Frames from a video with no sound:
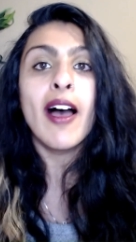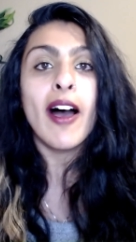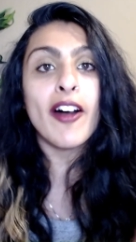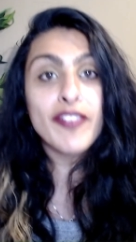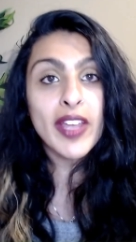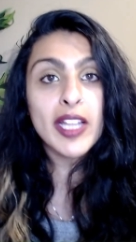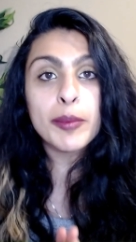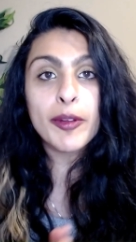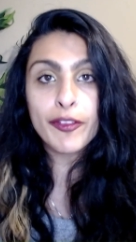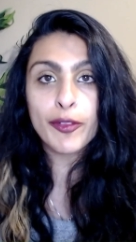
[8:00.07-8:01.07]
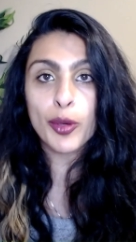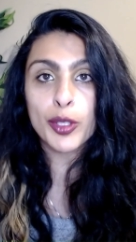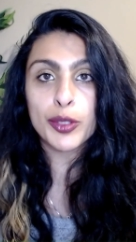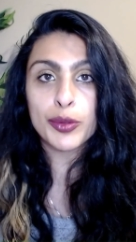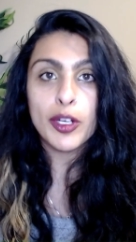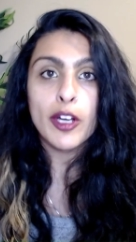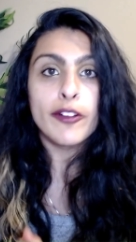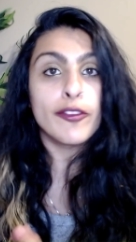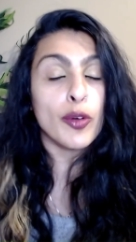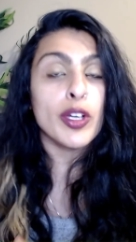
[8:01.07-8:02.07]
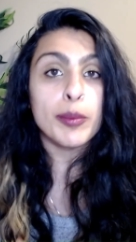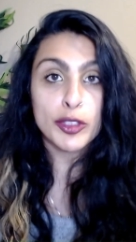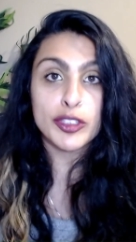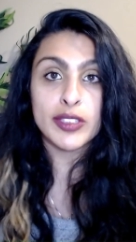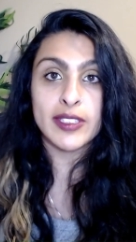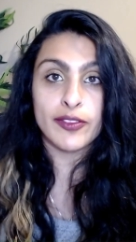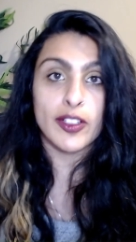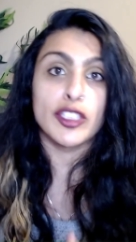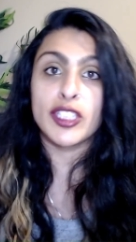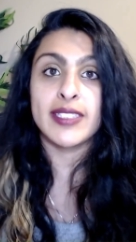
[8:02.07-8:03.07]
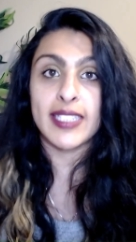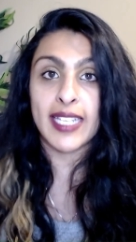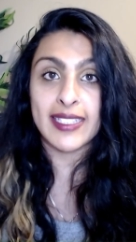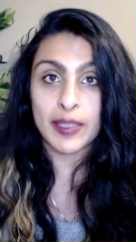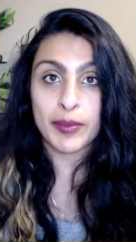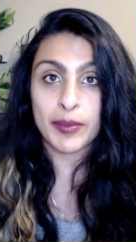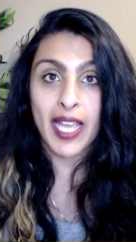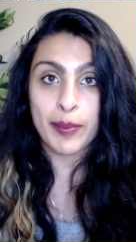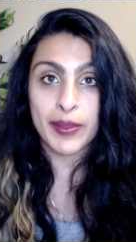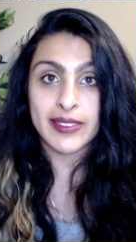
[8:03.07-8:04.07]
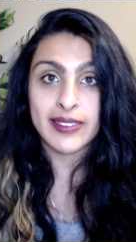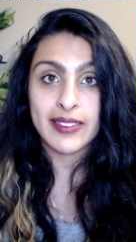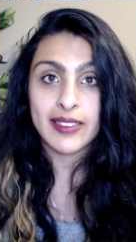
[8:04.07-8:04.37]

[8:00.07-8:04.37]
available for you for an emergency fund just in case something happens.